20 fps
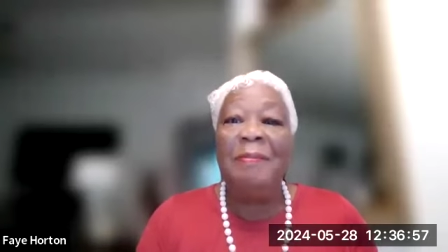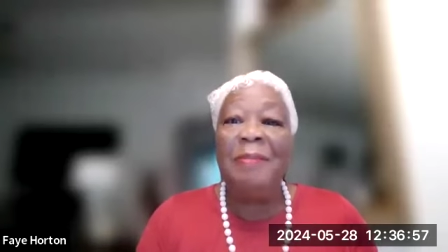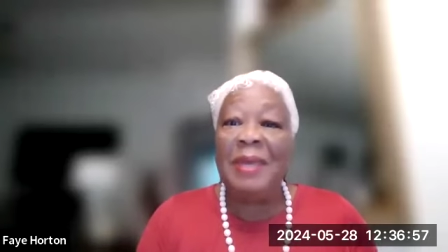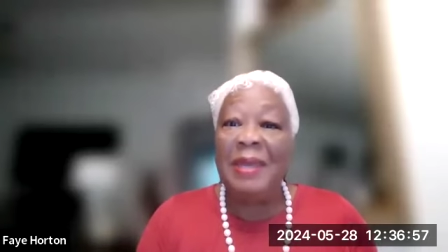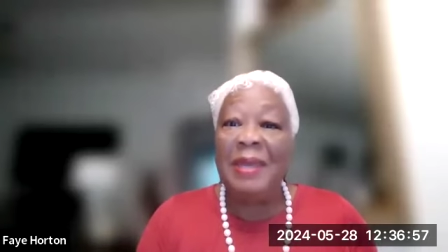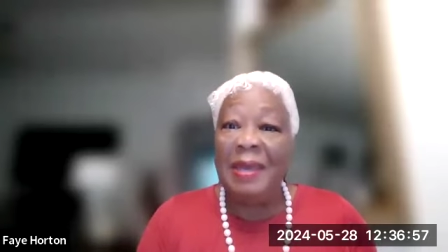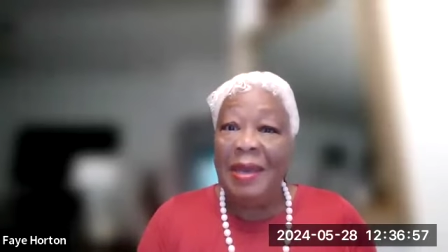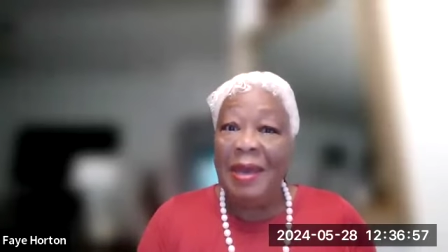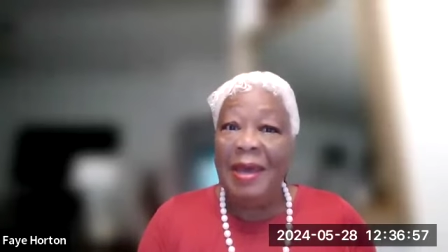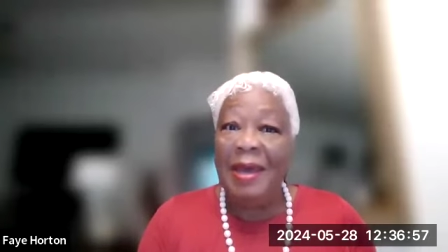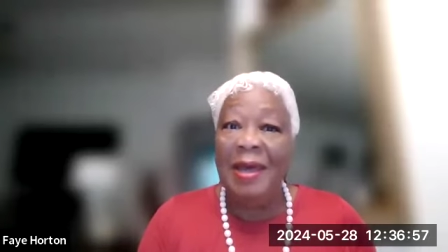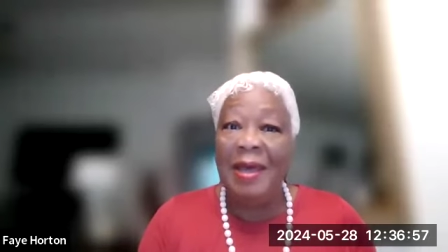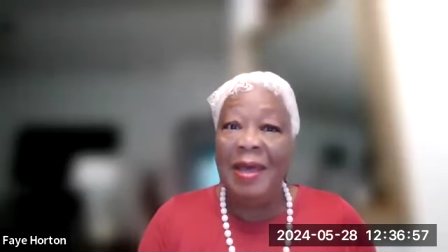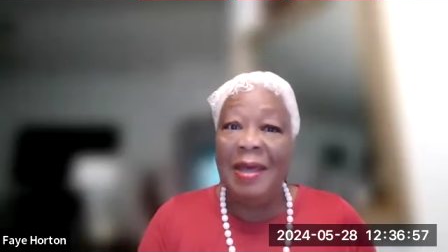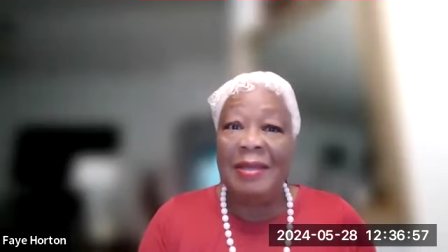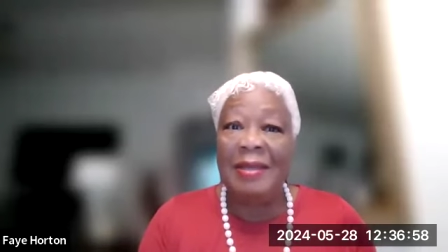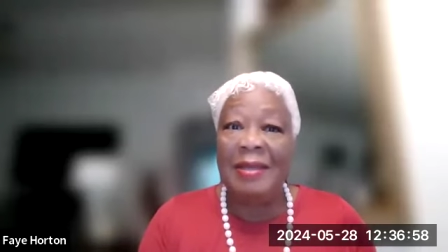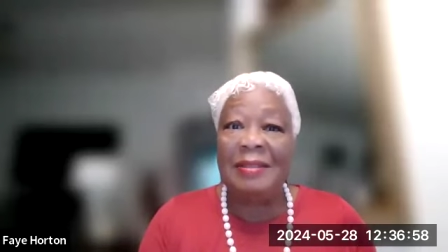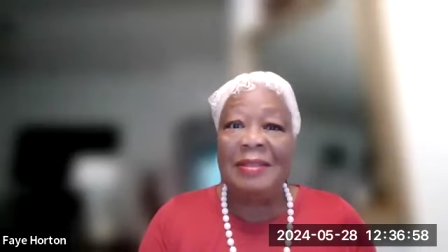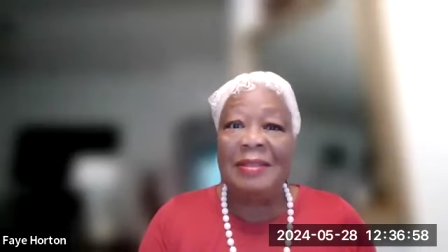
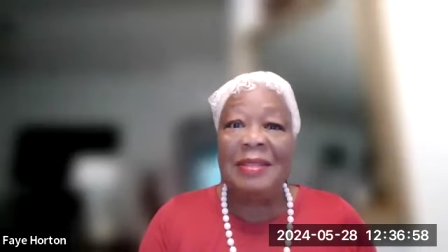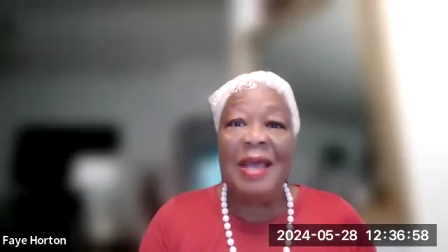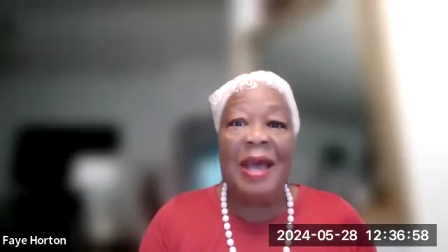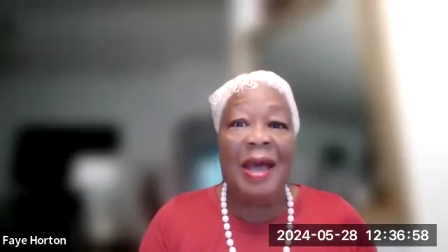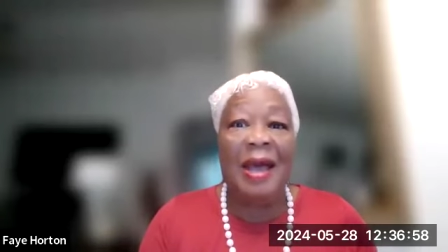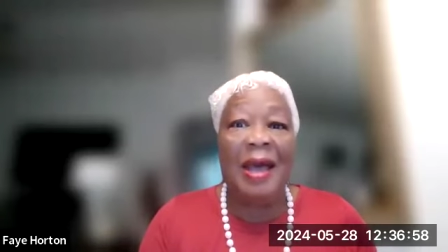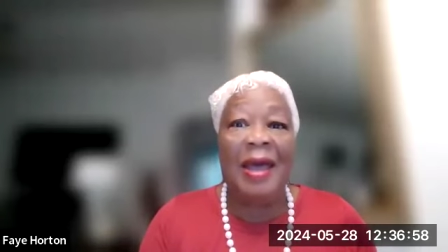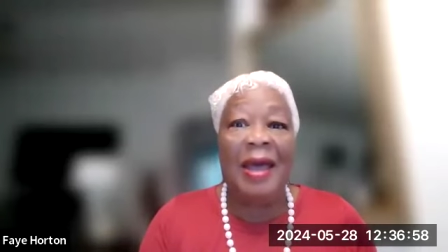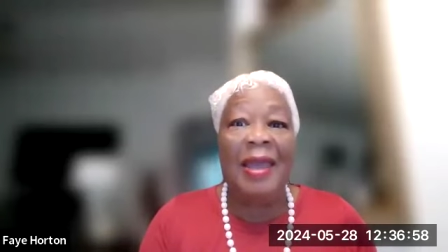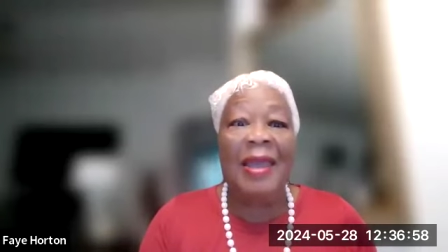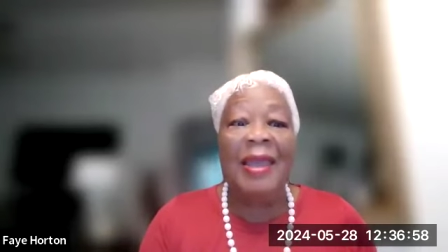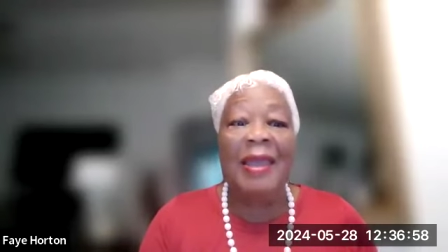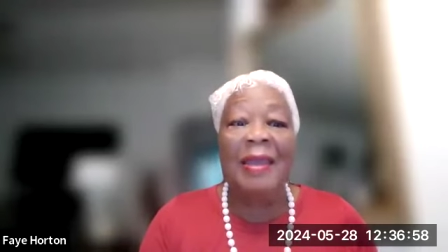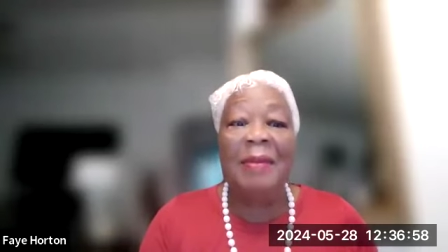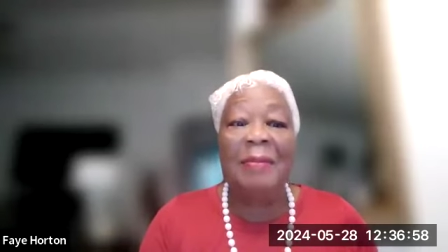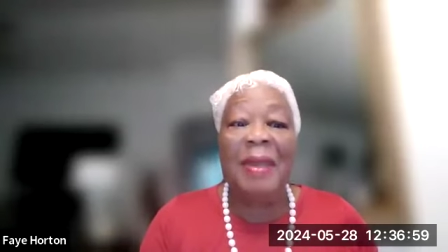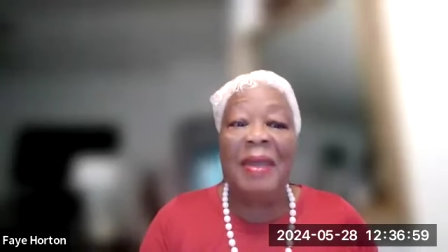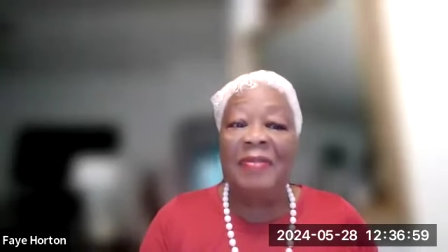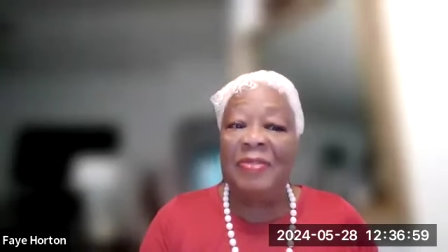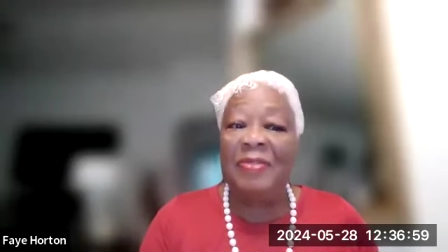because I
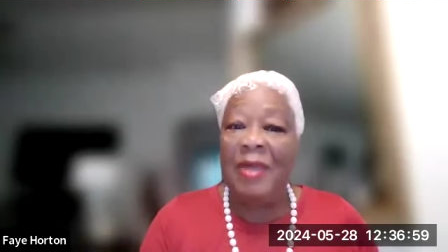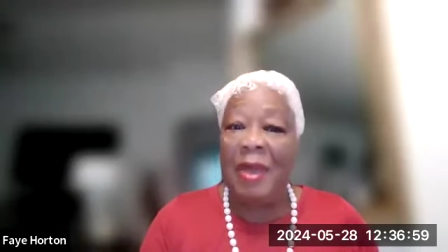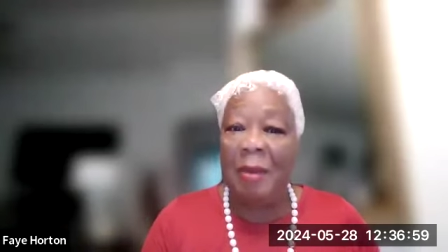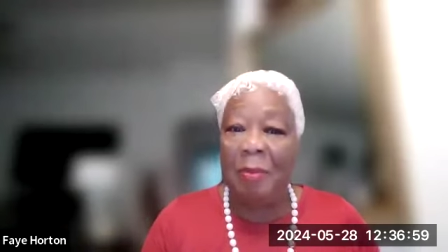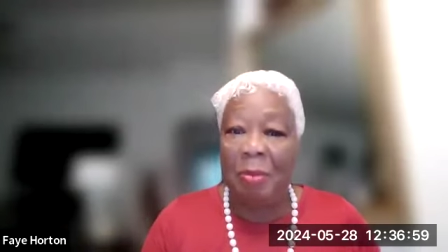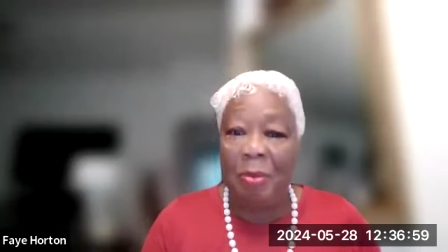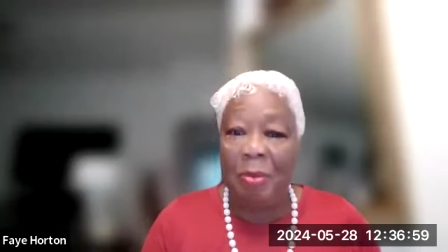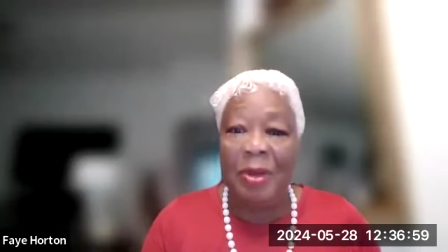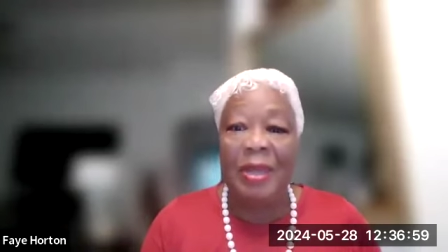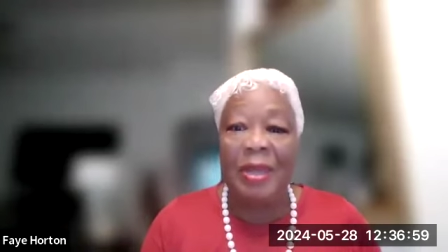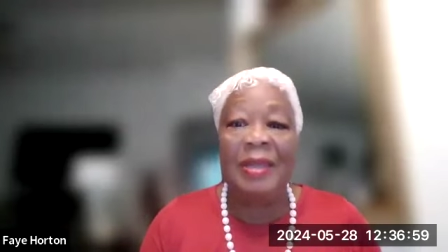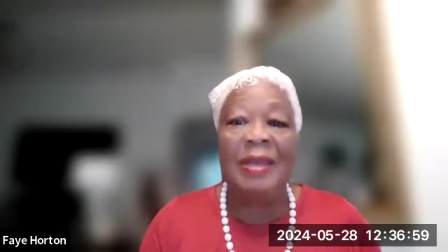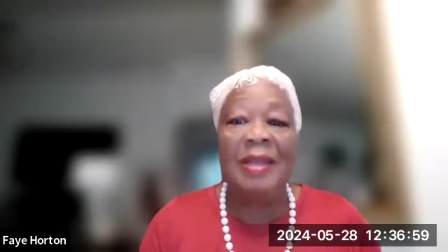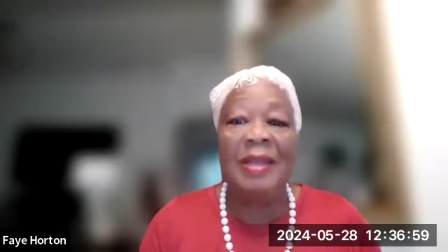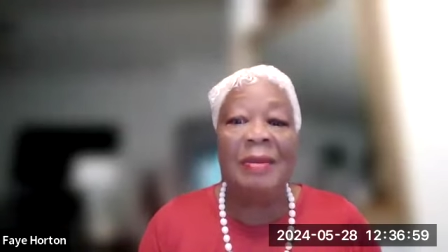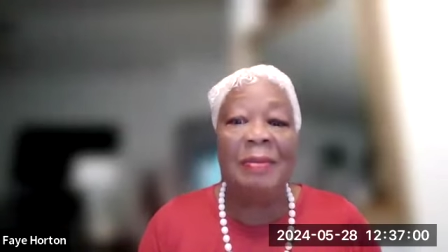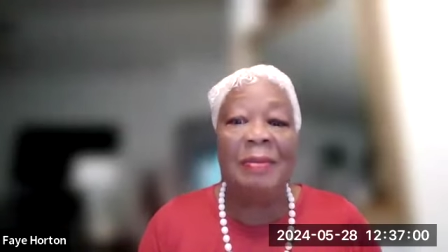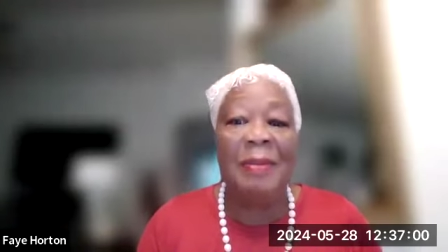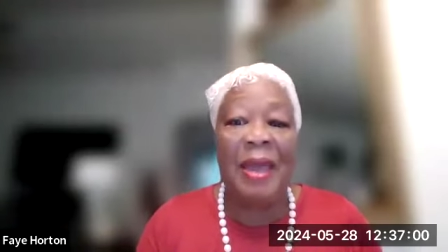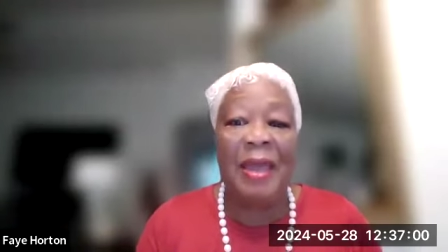am at that point
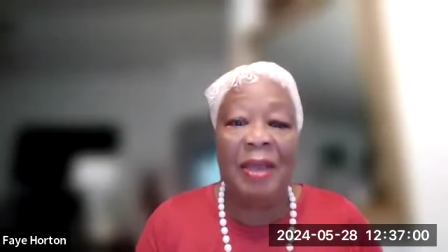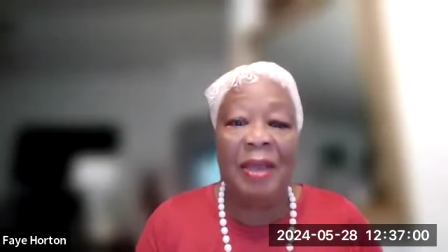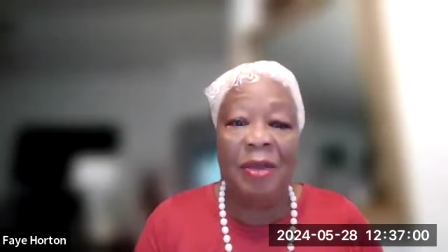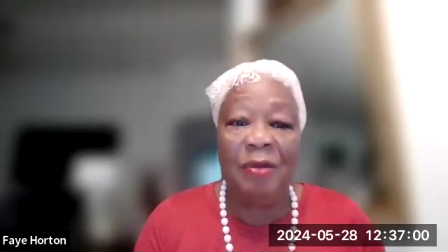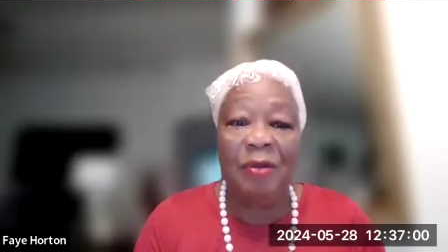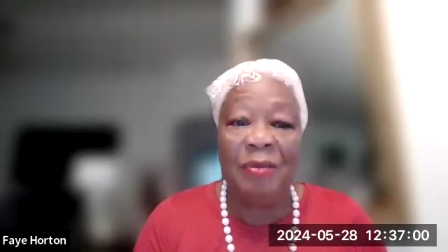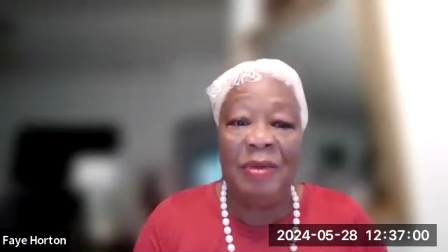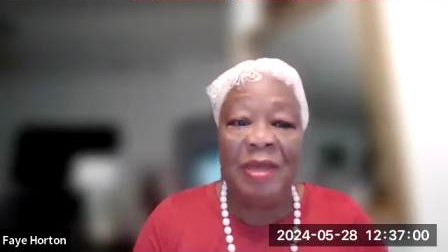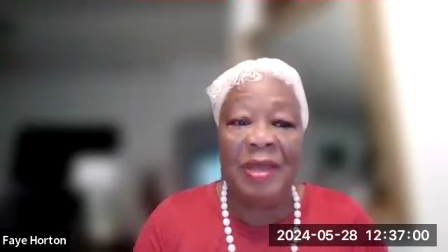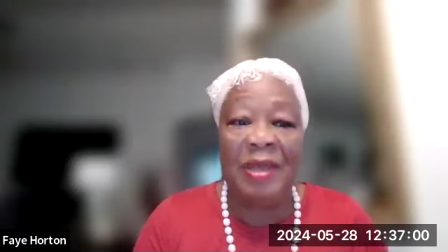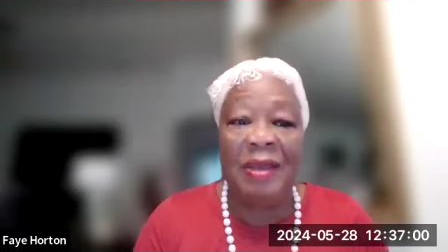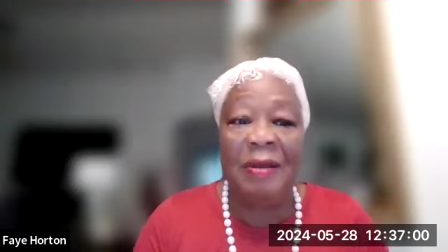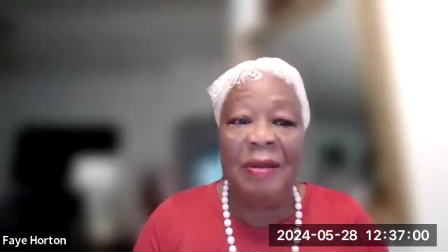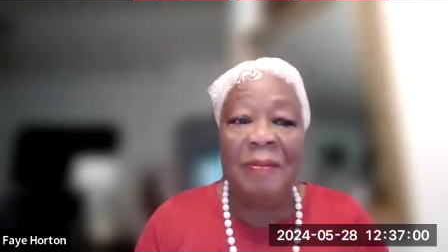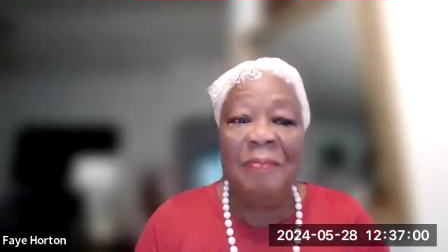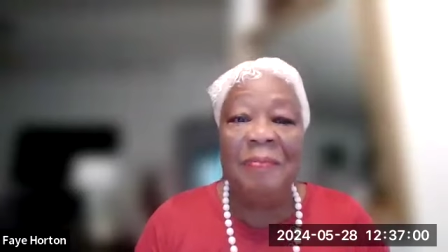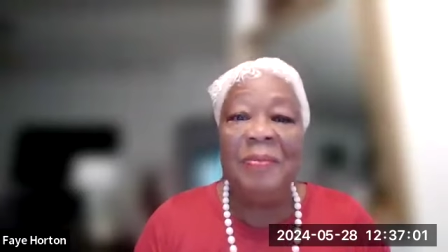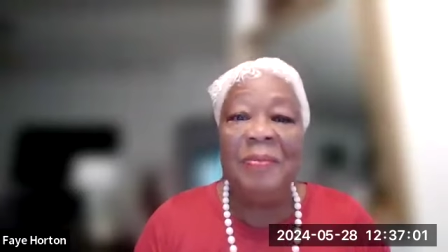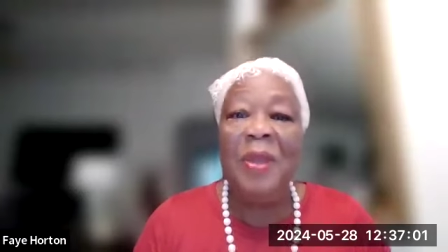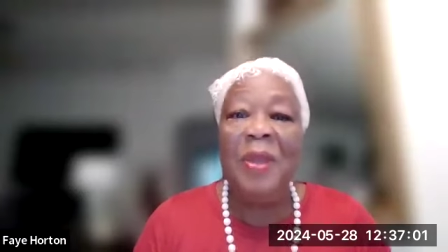in my
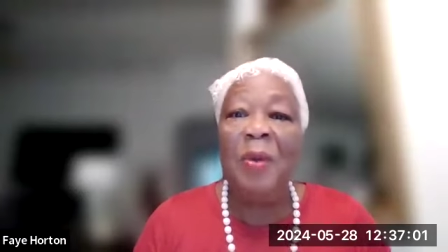career